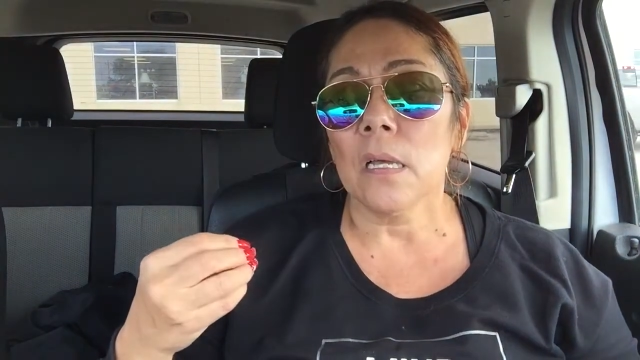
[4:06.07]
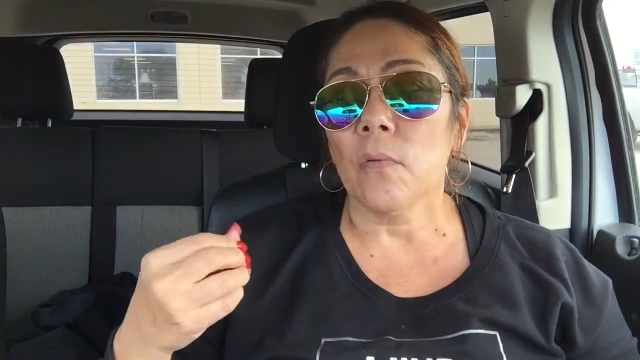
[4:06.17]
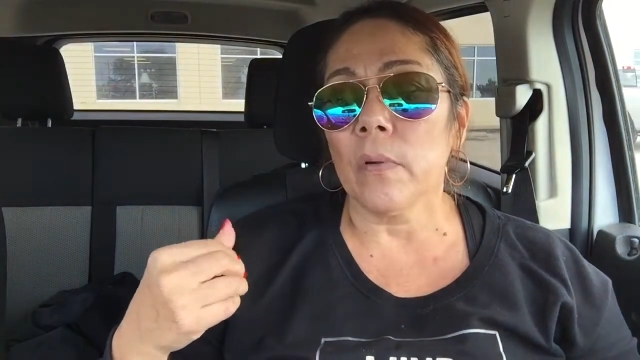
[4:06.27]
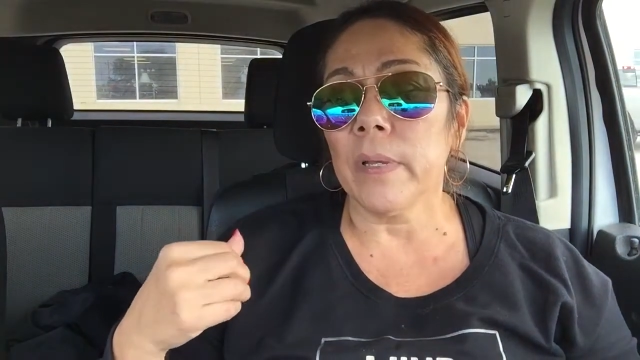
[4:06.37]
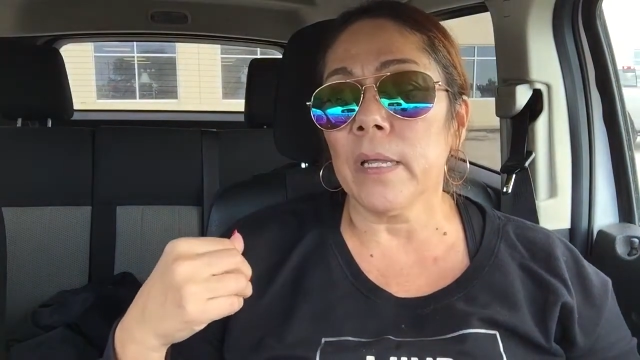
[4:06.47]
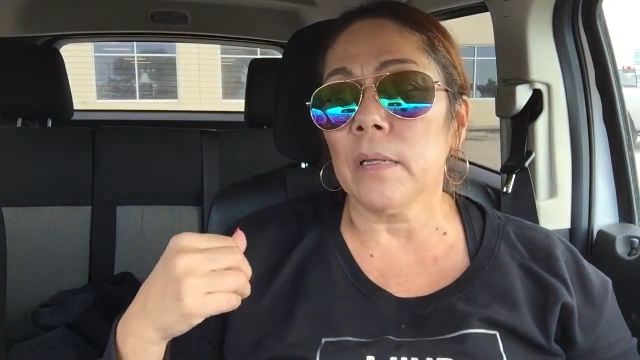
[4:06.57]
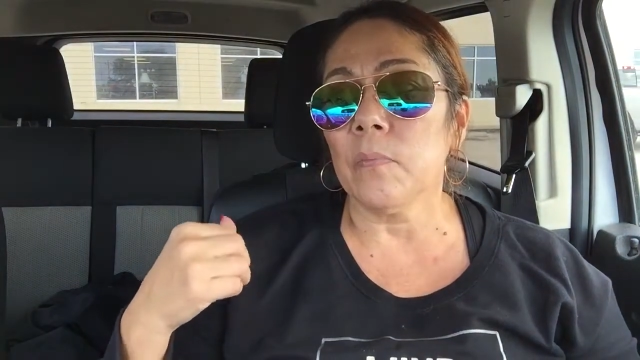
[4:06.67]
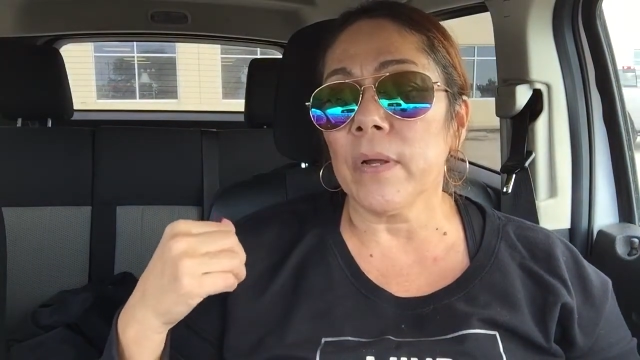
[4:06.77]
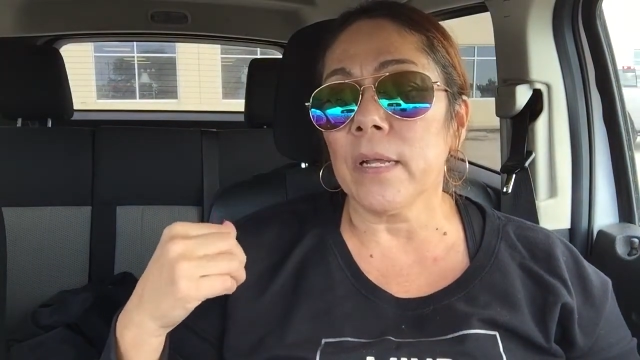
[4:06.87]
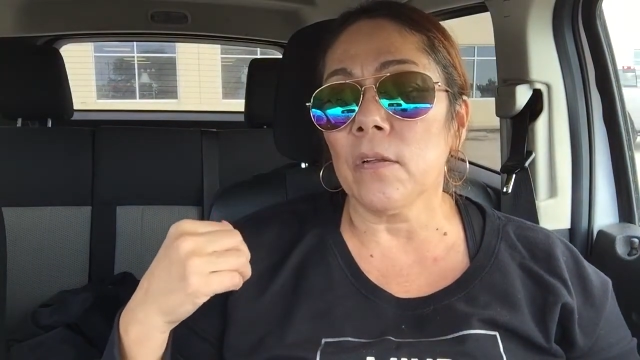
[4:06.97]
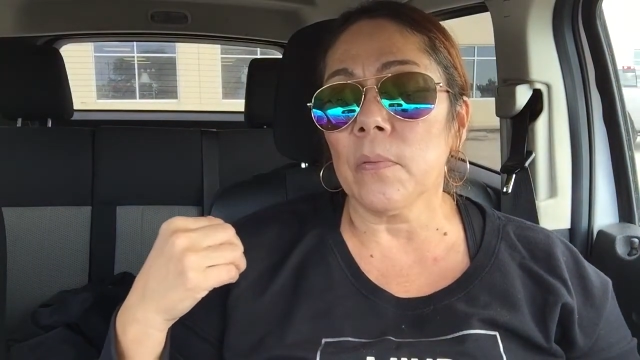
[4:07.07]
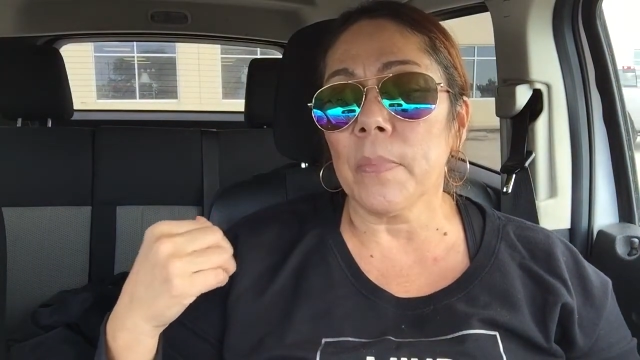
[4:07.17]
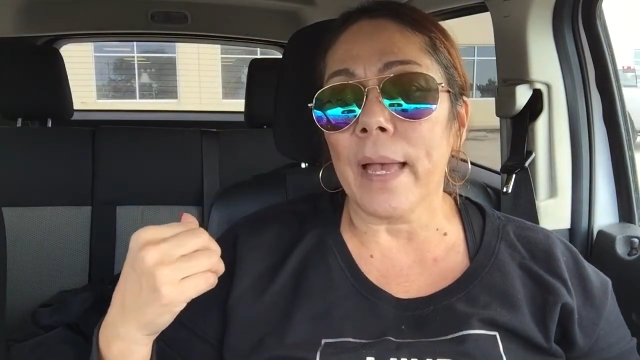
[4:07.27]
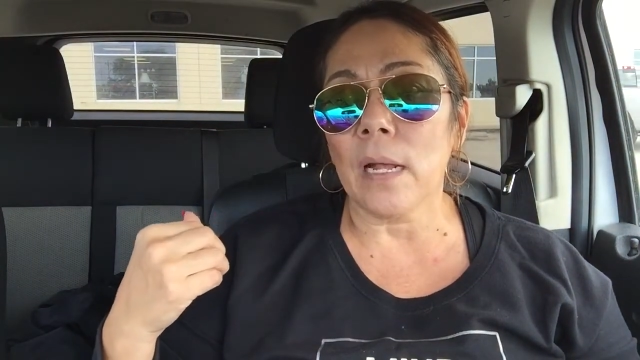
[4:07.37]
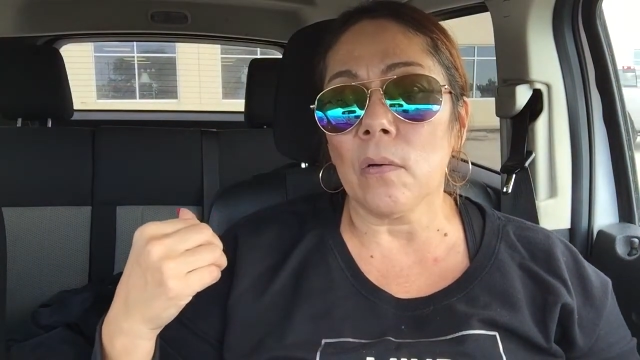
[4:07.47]
when me and Brianna are in the
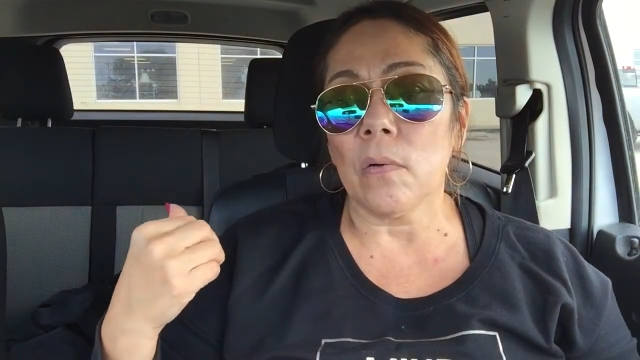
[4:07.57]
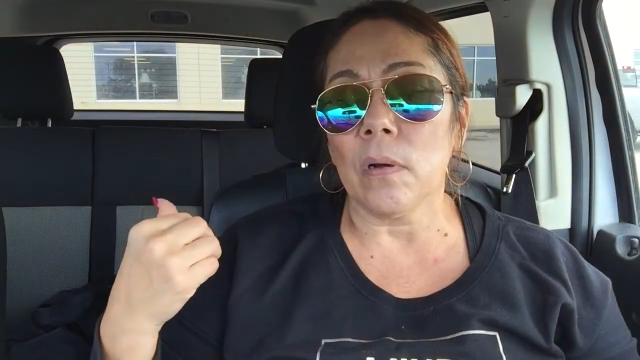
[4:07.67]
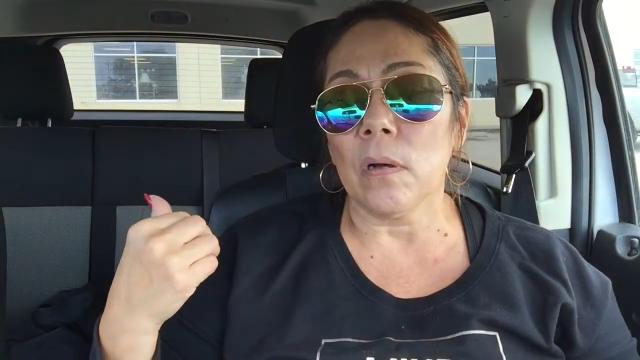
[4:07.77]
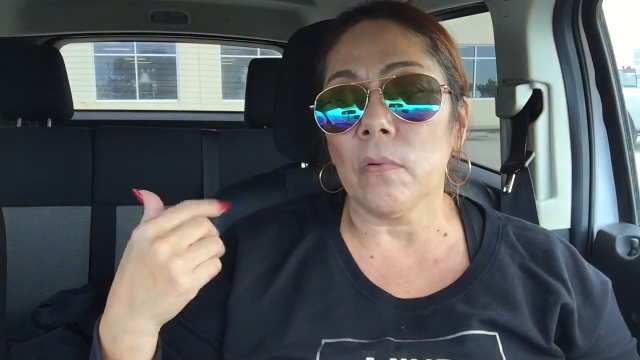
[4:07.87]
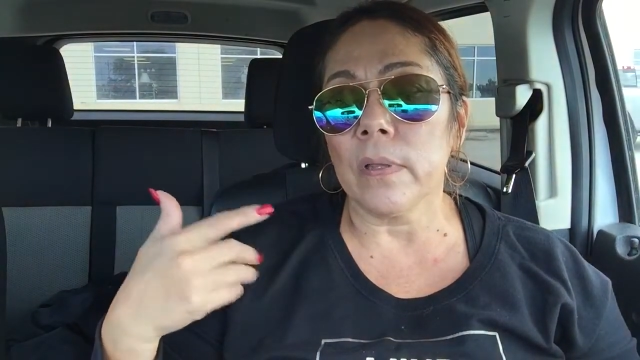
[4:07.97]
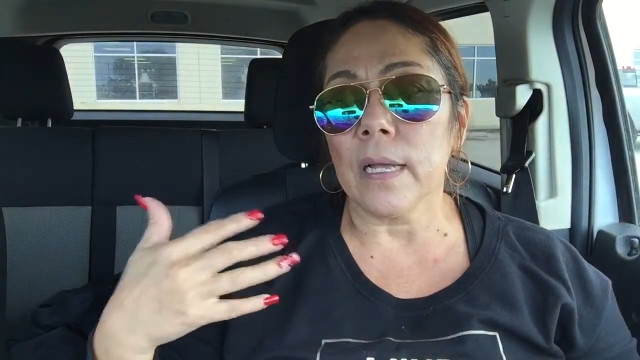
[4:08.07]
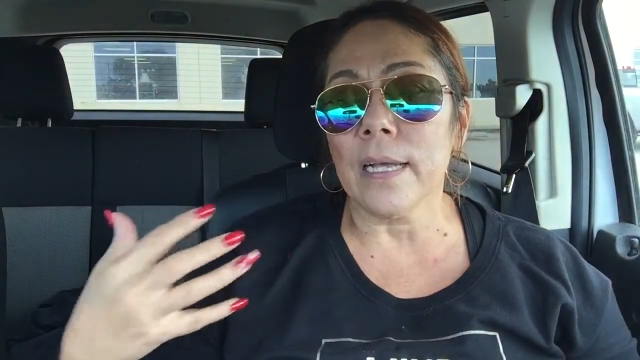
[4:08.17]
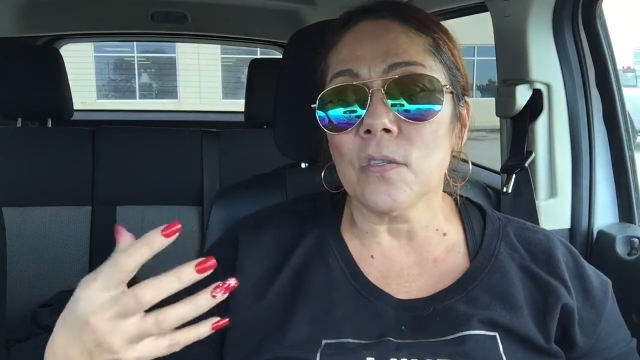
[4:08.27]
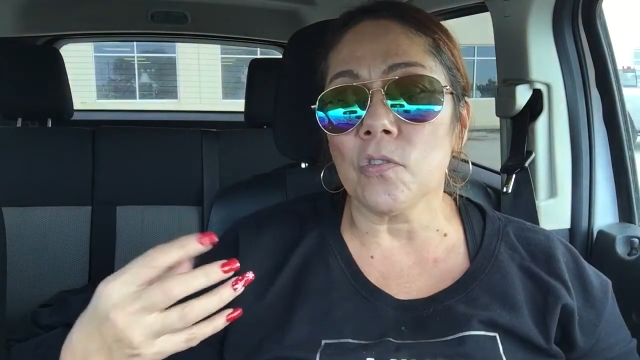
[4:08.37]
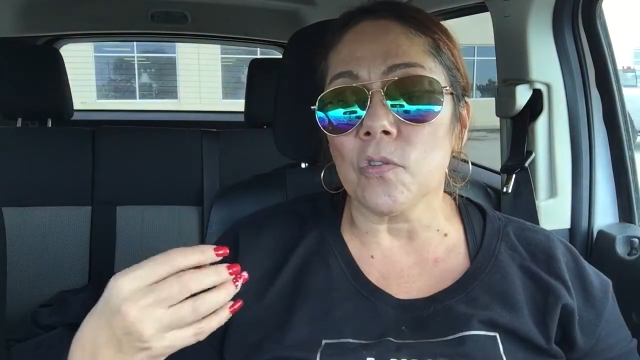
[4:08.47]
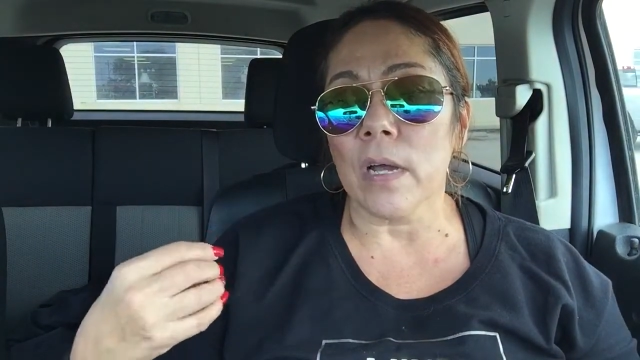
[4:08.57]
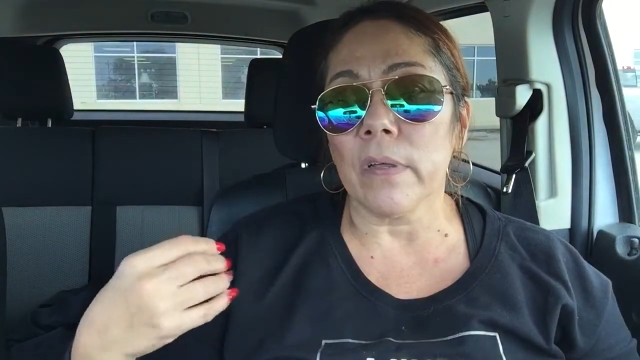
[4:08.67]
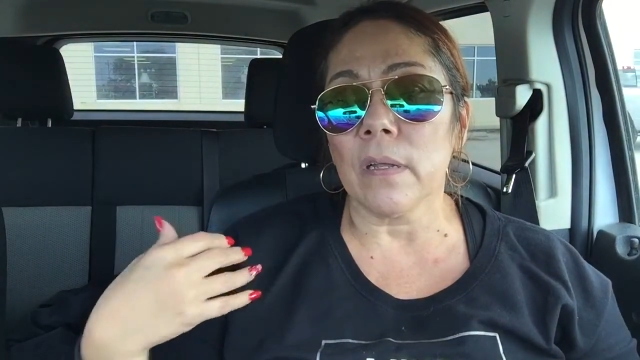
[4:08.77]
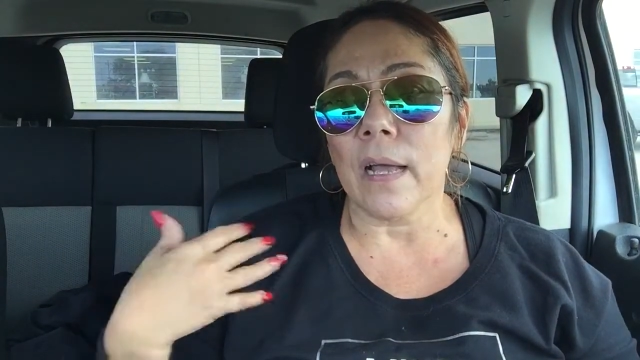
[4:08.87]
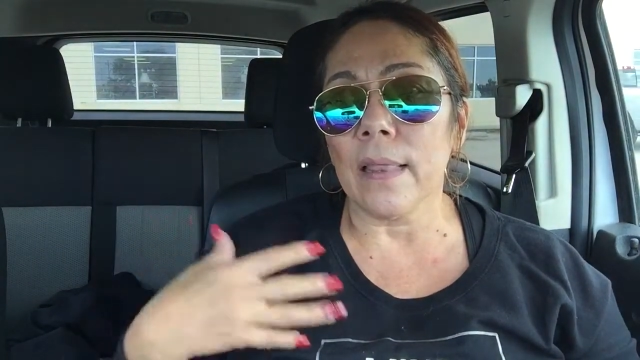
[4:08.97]
back, uh, when the guys are
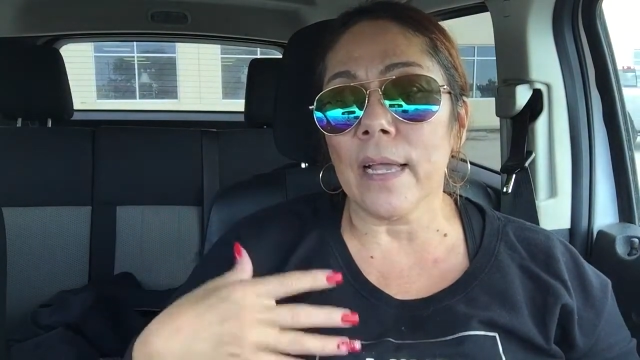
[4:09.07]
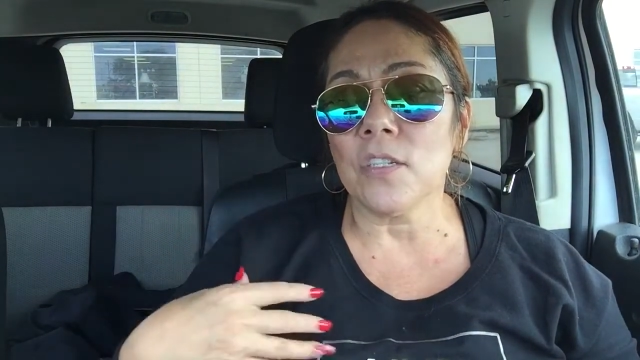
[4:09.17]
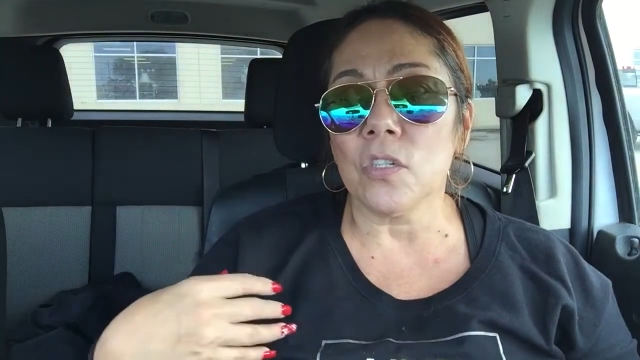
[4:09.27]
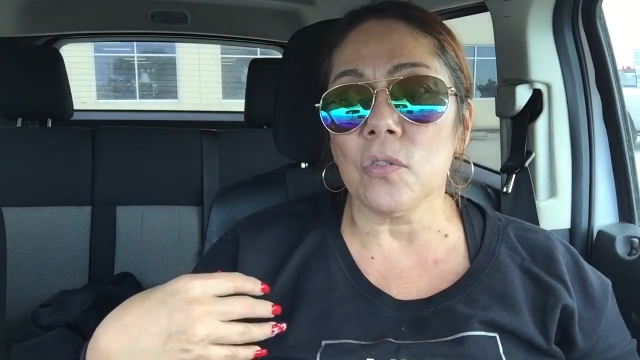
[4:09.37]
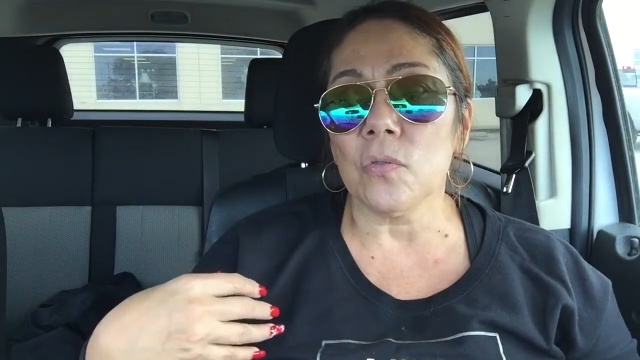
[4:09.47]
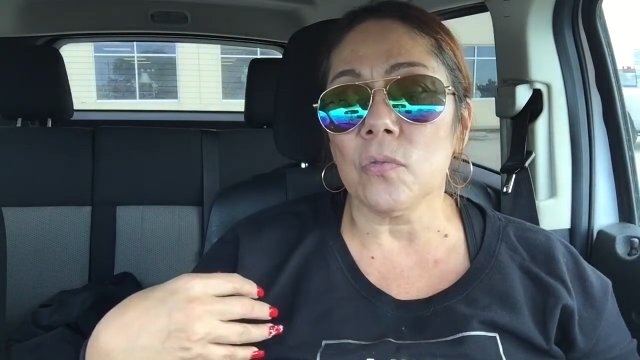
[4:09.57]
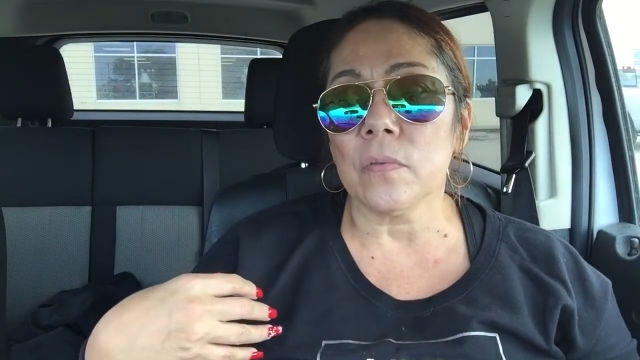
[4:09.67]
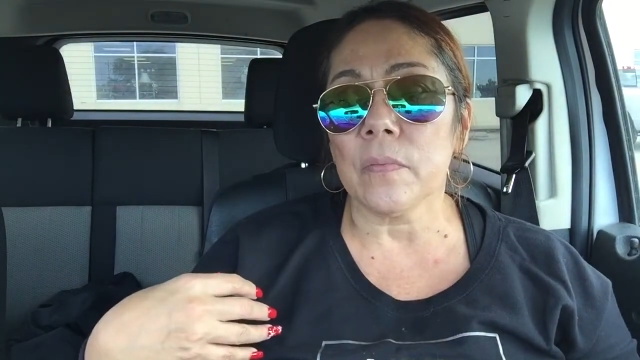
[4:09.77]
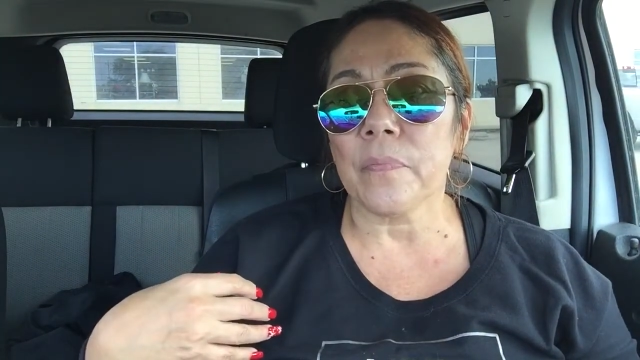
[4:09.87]
driving, I like to,